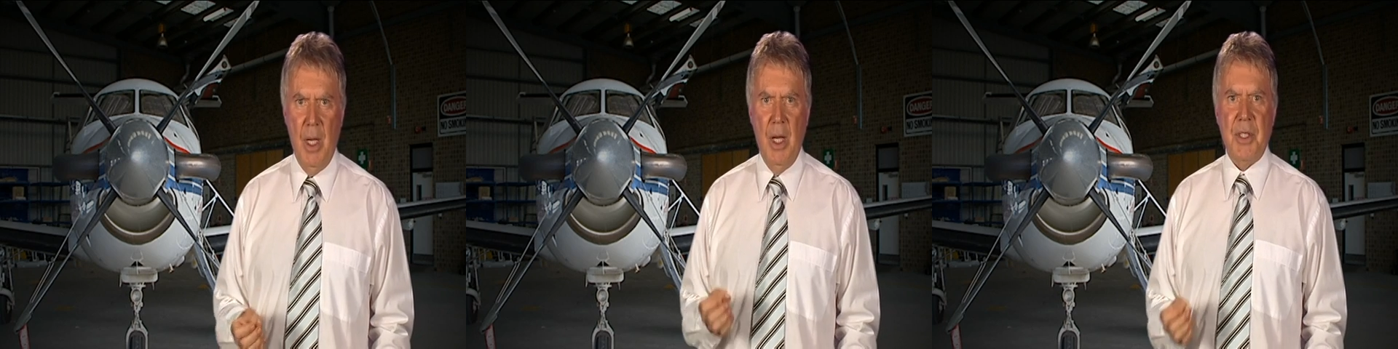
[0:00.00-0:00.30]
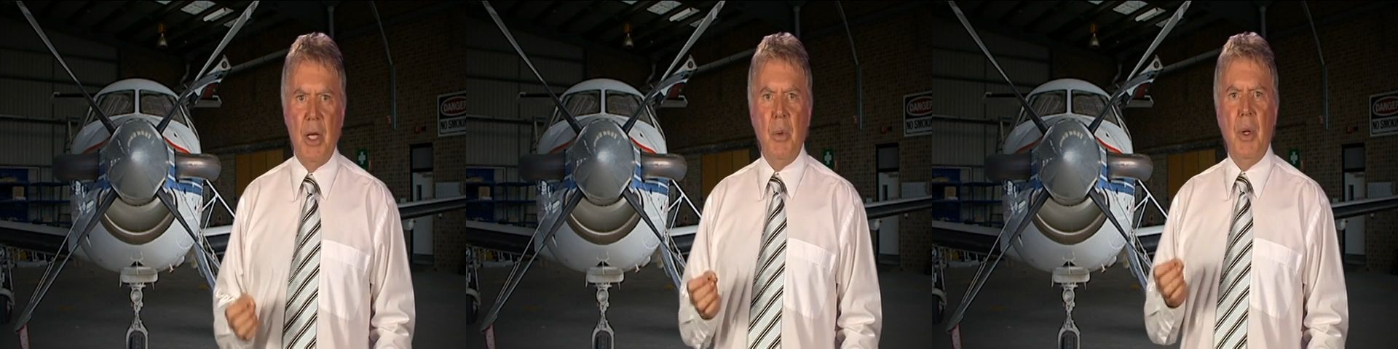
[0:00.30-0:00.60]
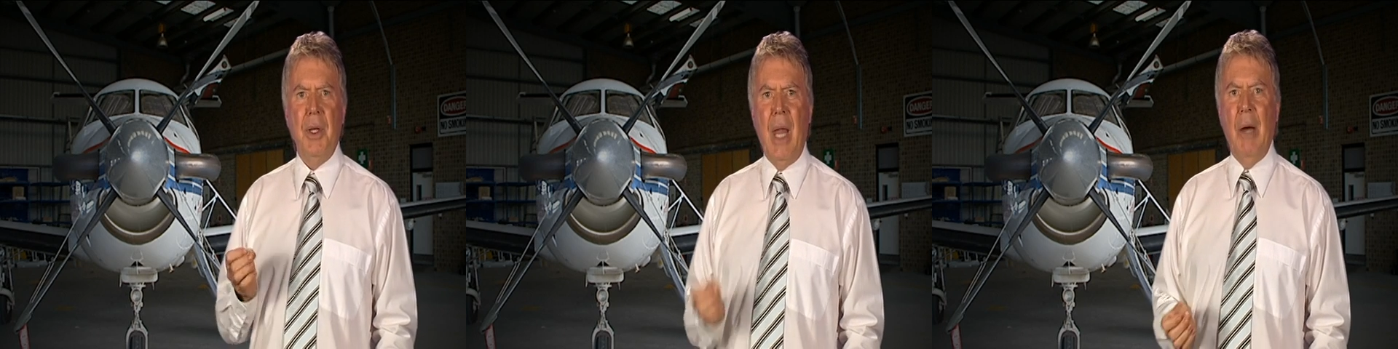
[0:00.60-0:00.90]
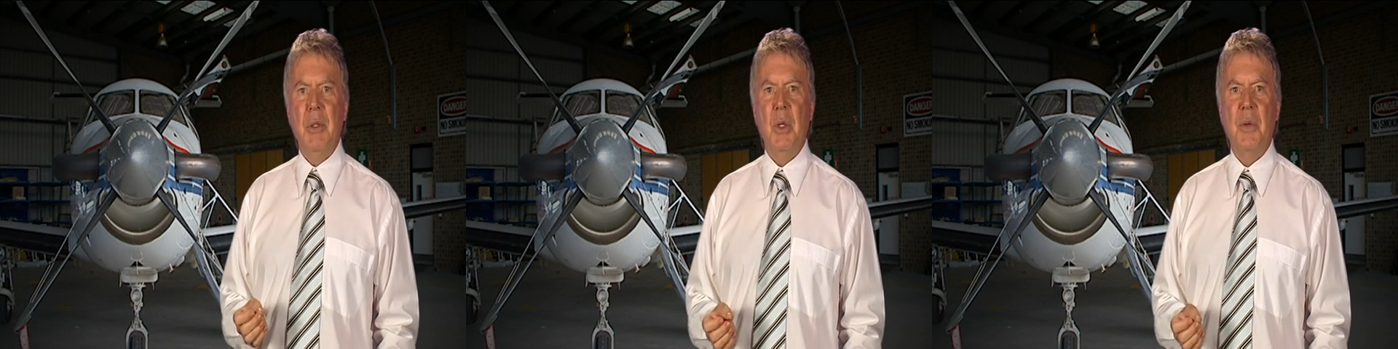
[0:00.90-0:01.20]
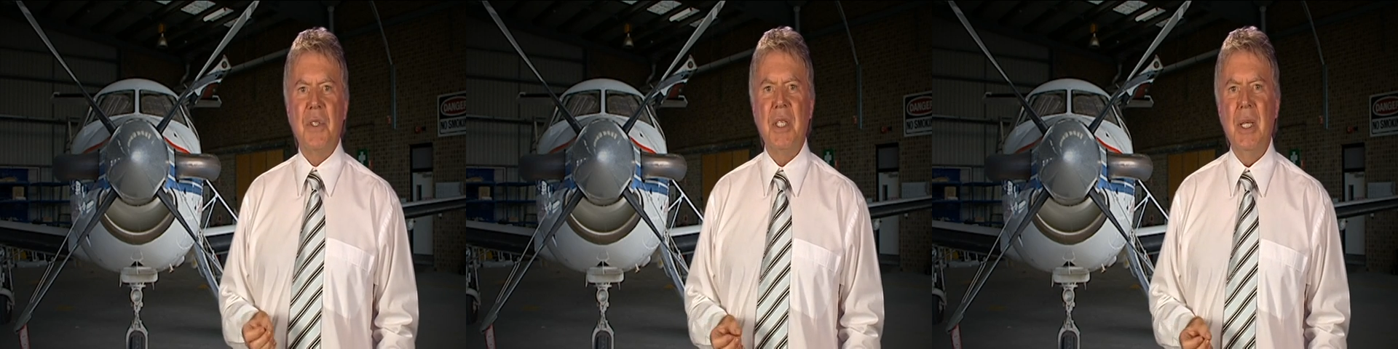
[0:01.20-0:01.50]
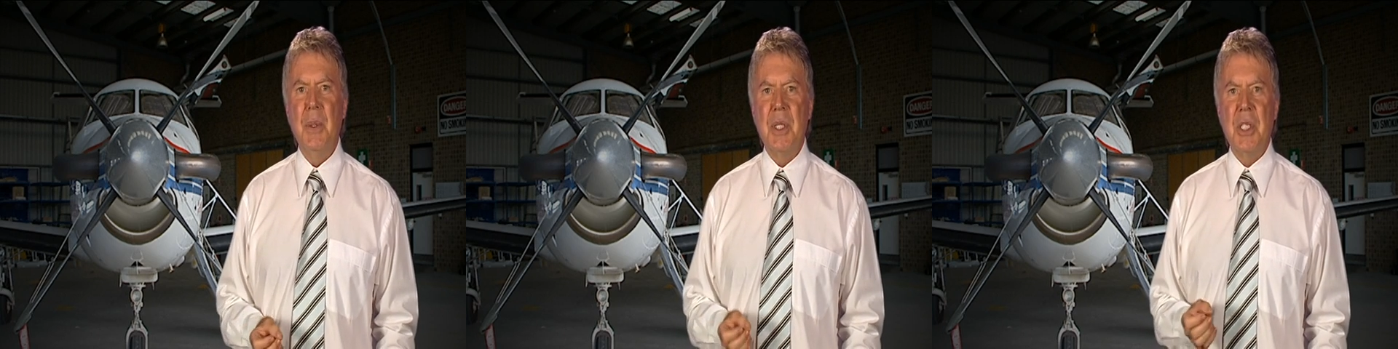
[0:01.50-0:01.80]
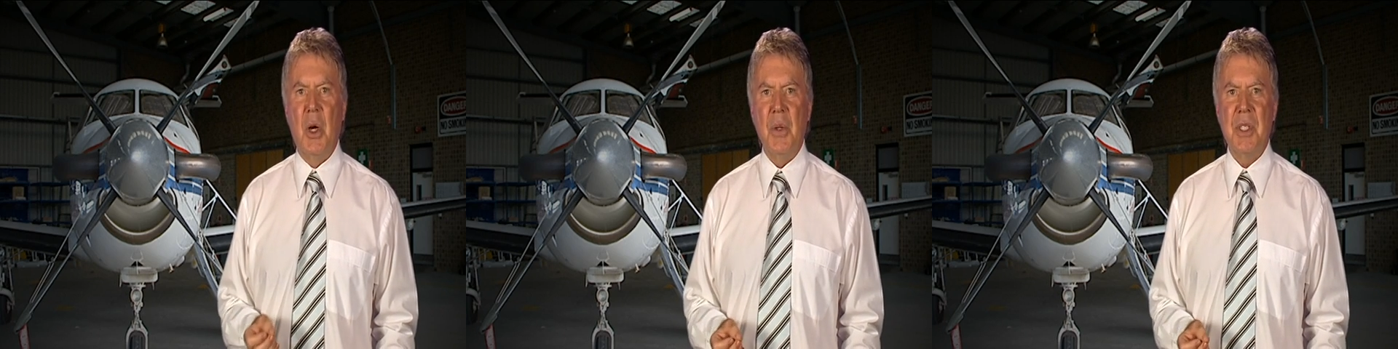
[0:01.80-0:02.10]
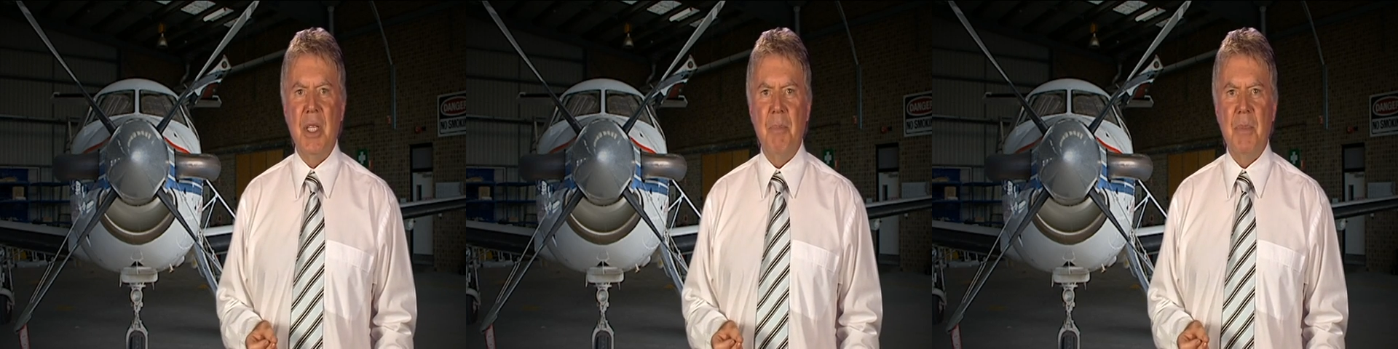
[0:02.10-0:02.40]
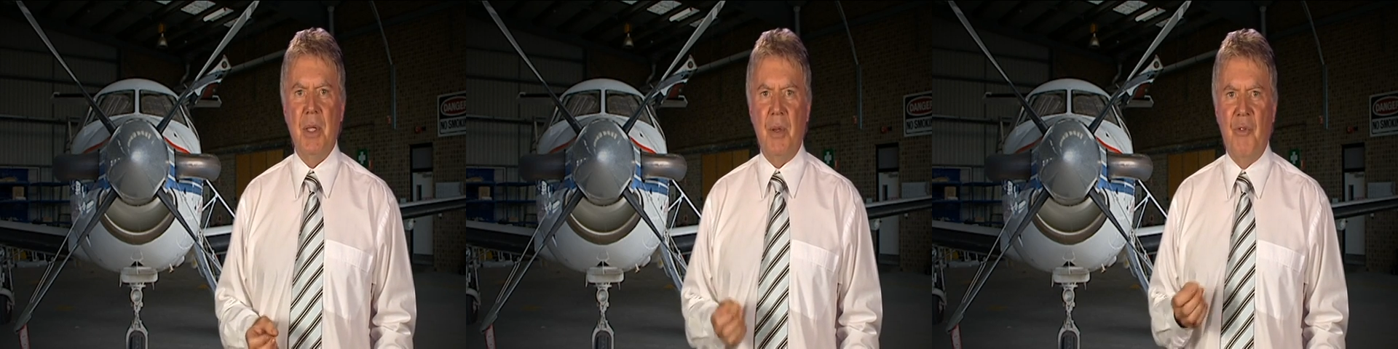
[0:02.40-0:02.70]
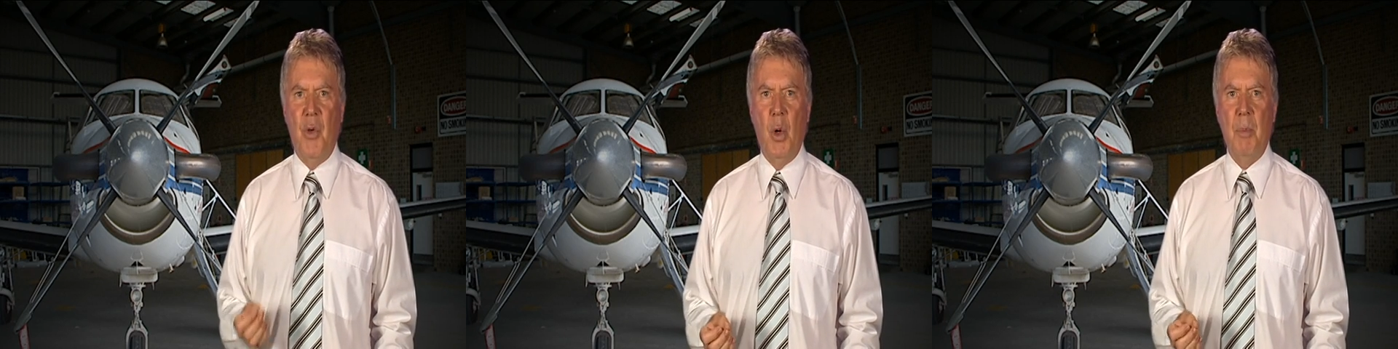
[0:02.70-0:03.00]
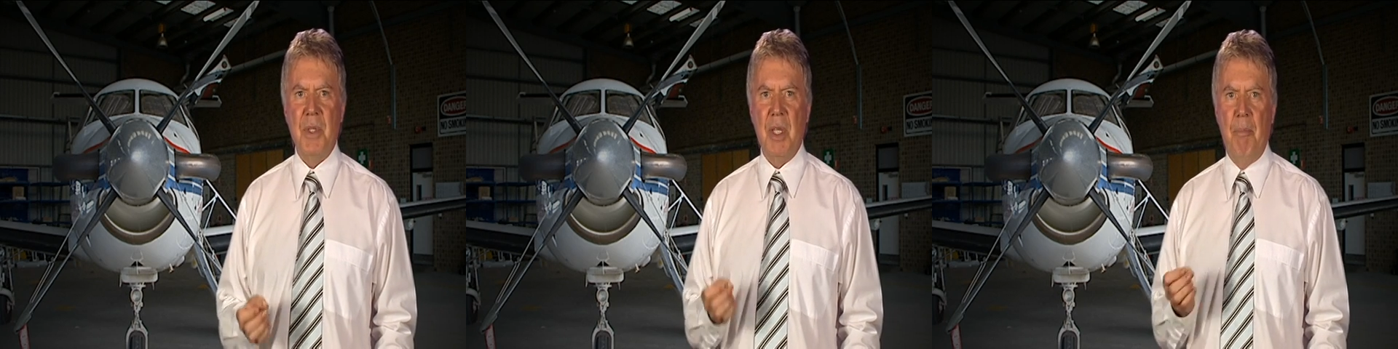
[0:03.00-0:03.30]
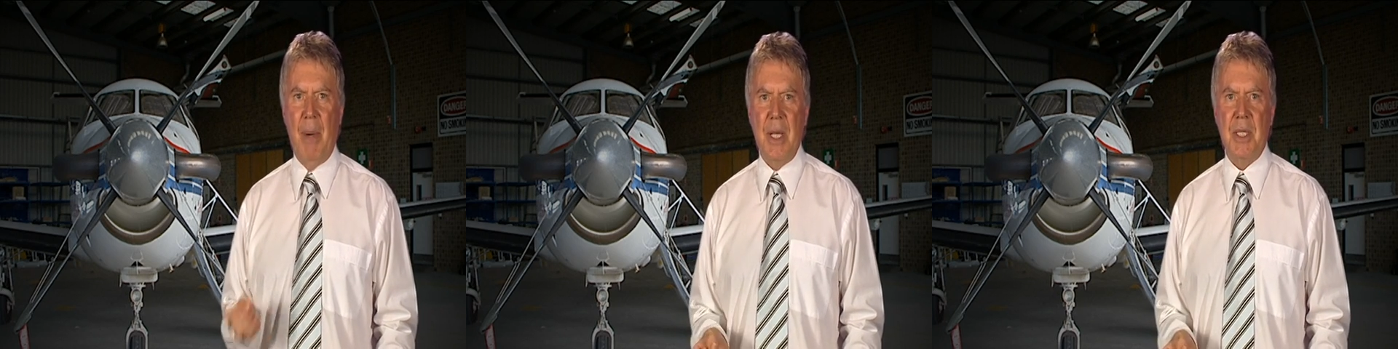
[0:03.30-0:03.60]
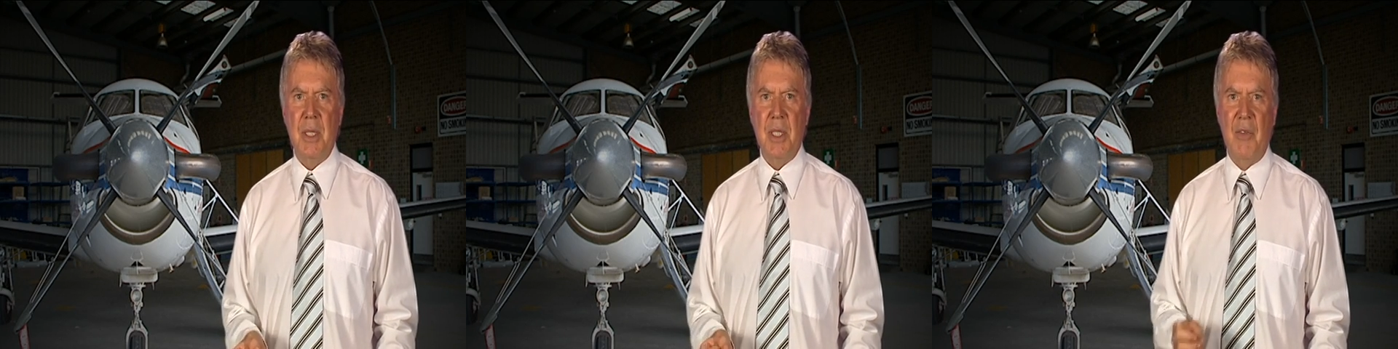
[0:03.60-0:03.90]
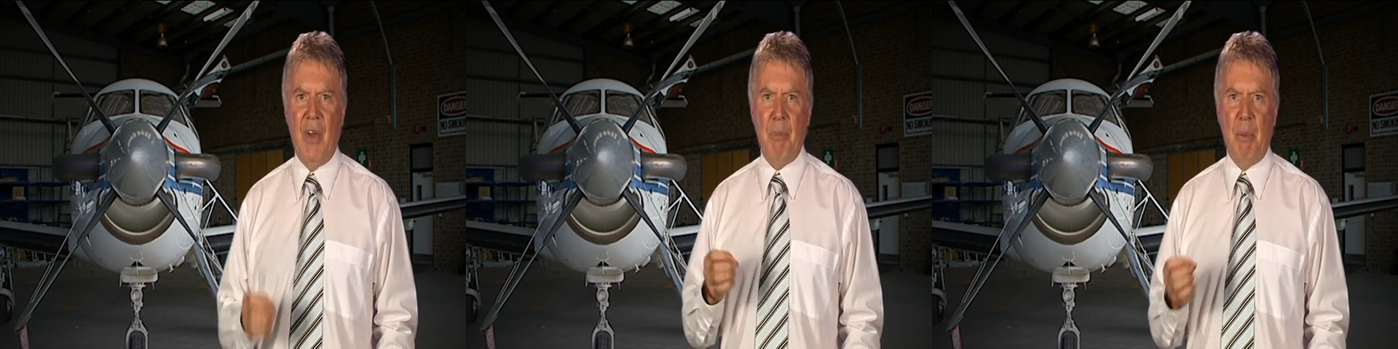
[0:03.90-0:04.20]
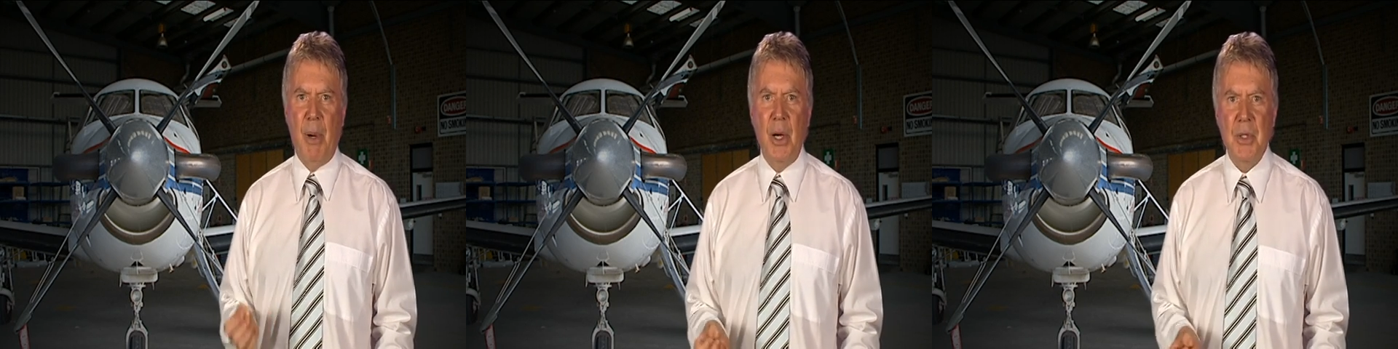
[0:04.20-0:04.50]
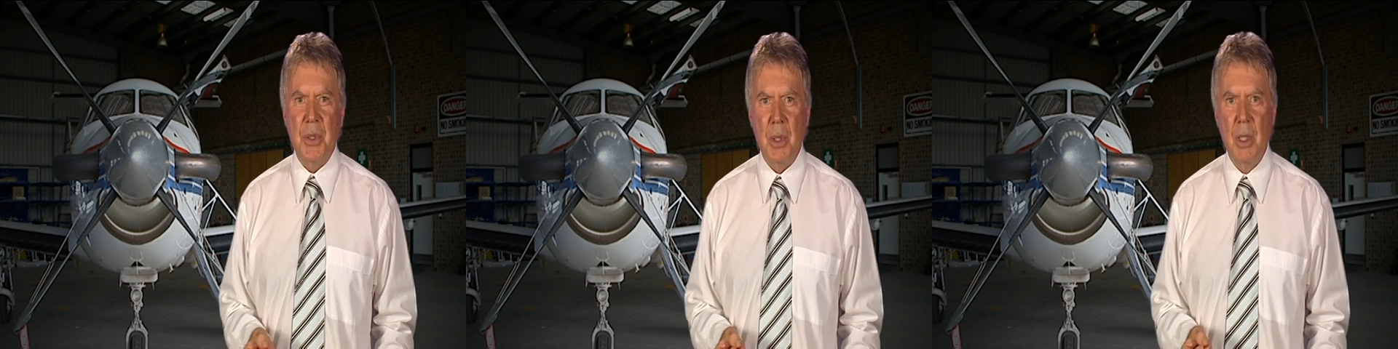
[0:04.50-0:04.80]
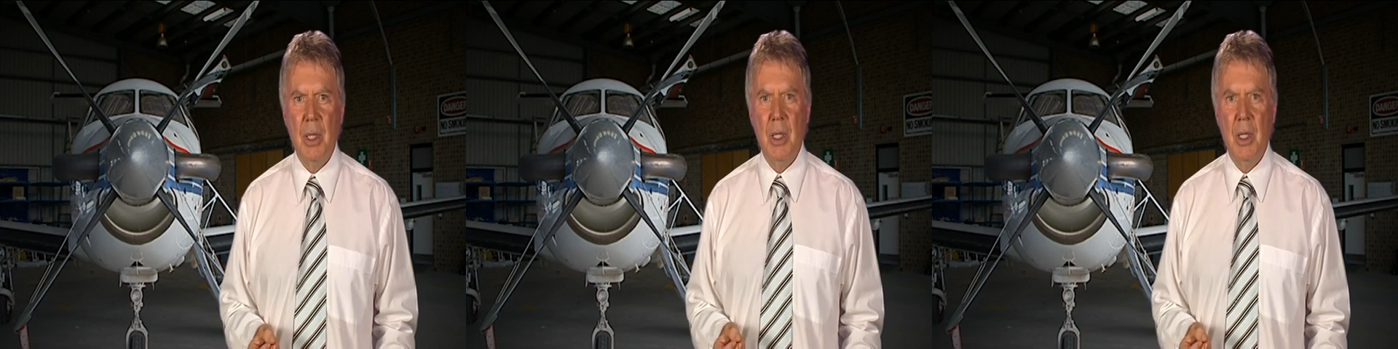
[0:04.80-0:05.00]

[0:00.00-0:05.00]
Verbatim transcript: So now you have seen this concept that forms the basis of our proposal,